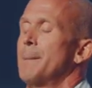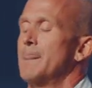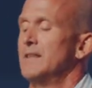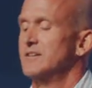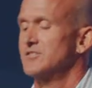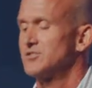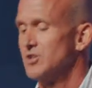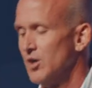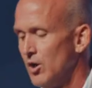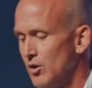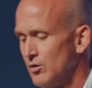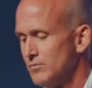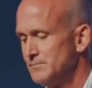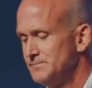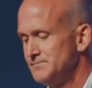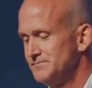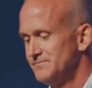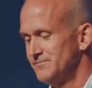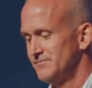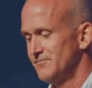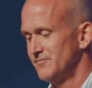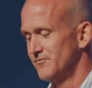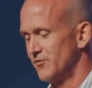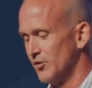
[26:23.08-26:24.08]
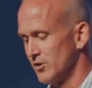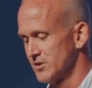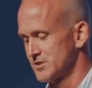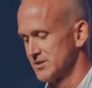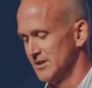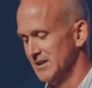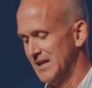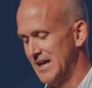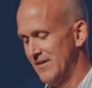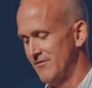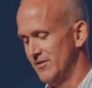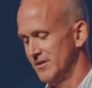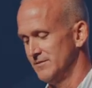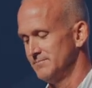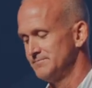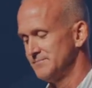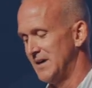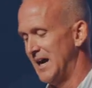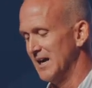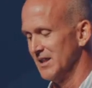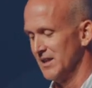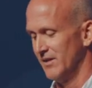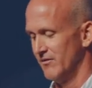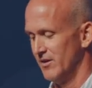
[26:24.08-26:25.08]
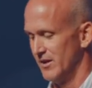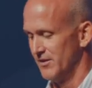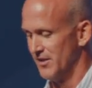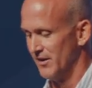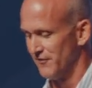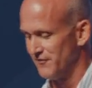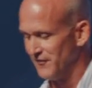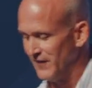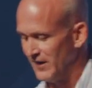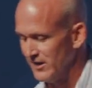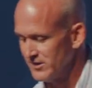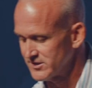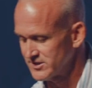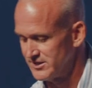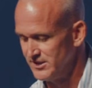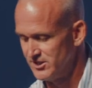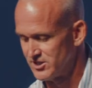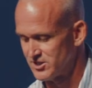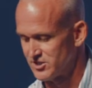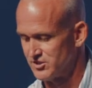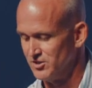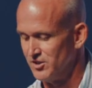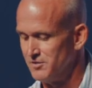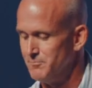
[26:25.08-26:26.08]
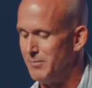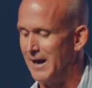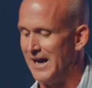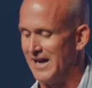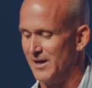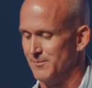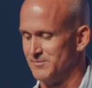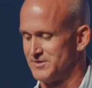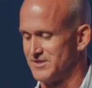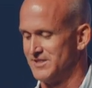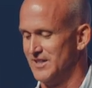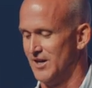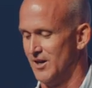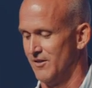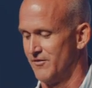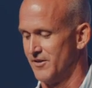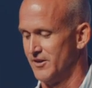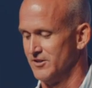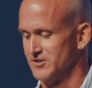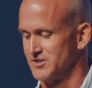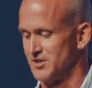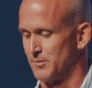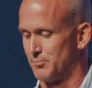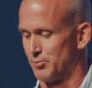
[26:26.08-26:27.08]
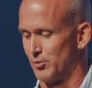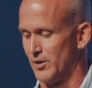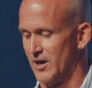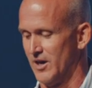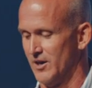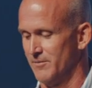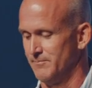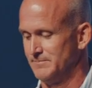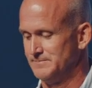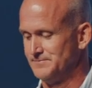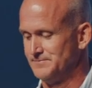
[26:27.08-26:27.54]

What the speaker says: So verse 11, I love it. The Pharisee stood by himself. Here's the prayer.